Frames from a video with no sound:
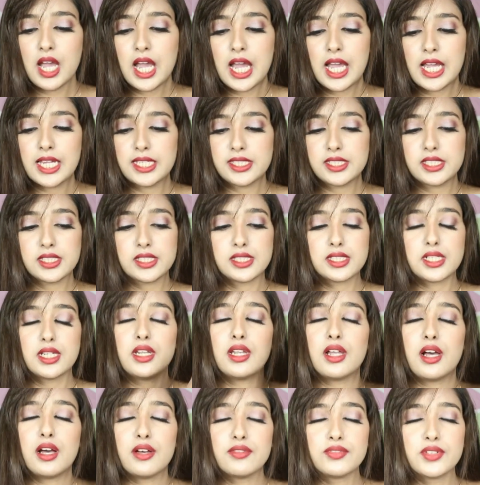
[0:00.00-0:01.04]
I just
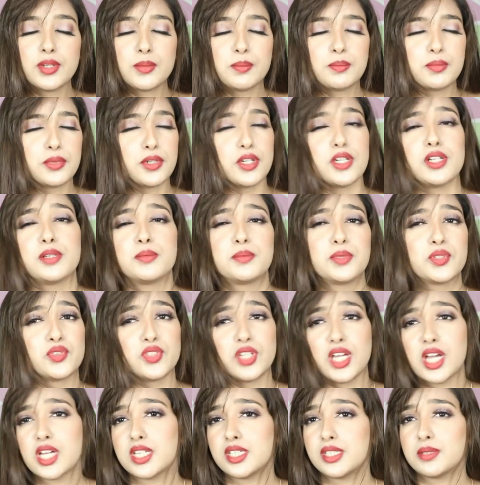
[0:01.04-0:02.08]
love the Pearl
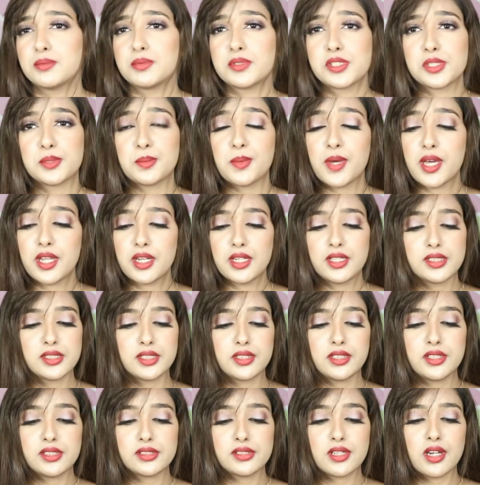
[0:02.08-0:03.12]
Beauty
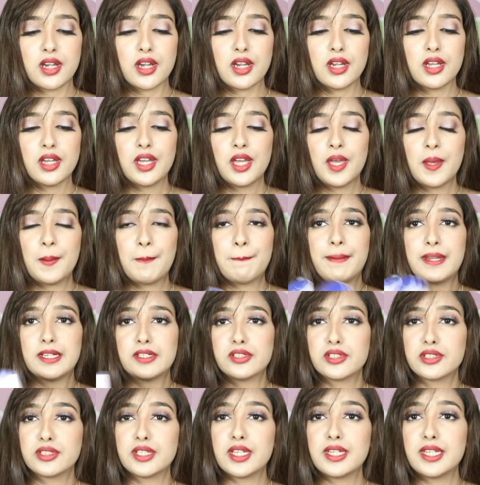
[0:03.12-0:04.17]
antiperspirants. These are
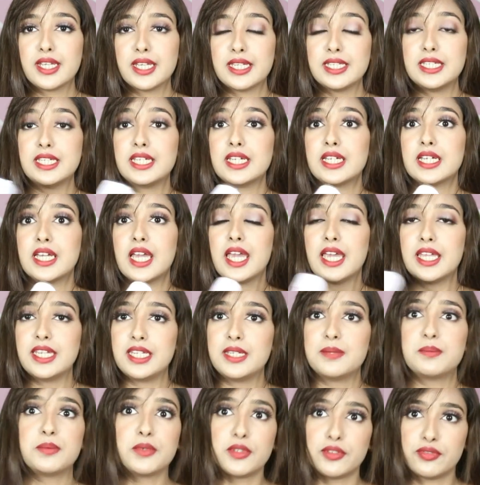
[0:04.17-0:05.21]
better than
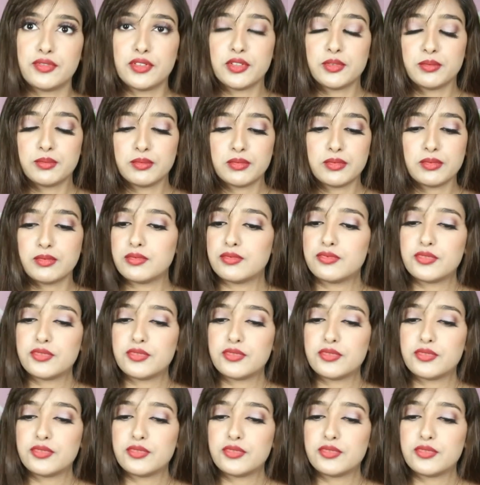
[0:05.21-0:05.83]
any perfume.